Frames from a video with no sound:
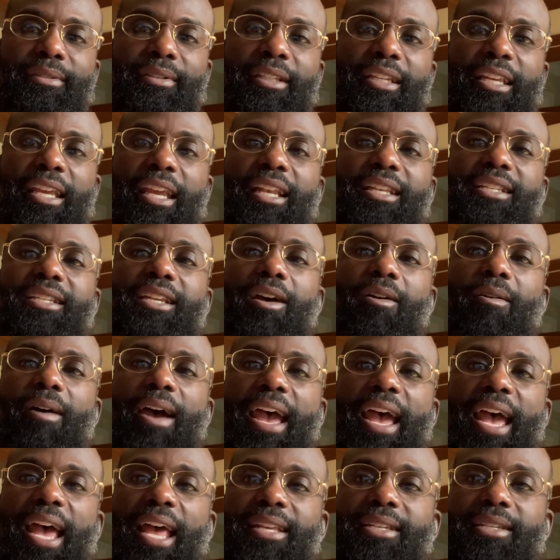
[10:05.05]
Get your
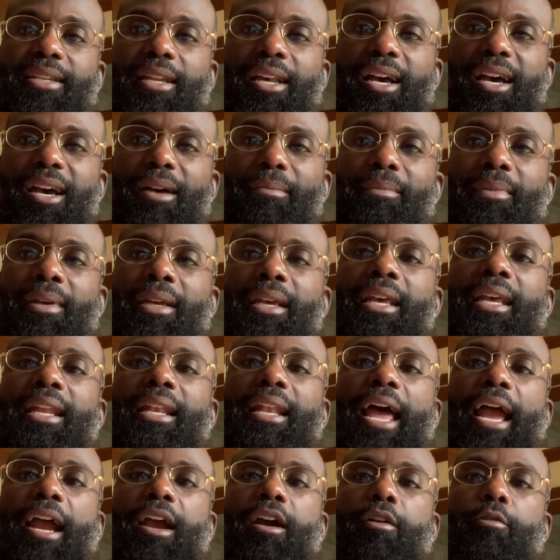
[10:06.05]
ass up
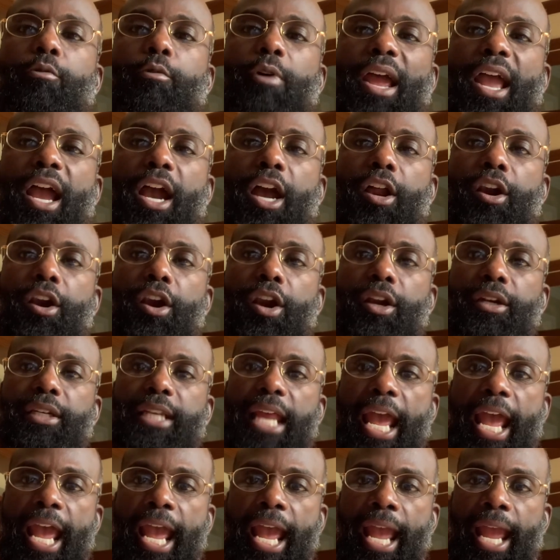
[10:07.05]
like a regular
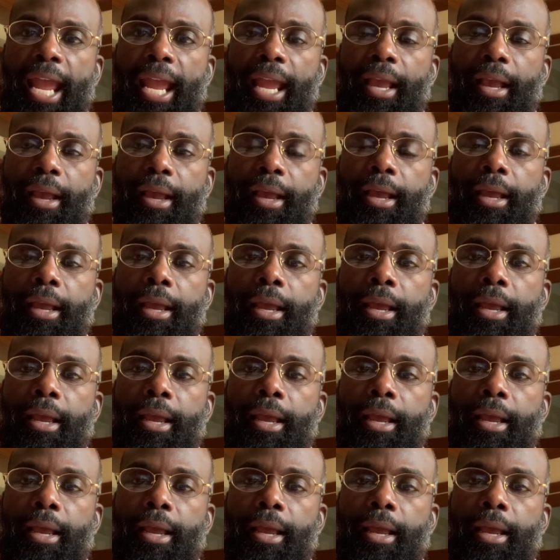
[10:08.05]
day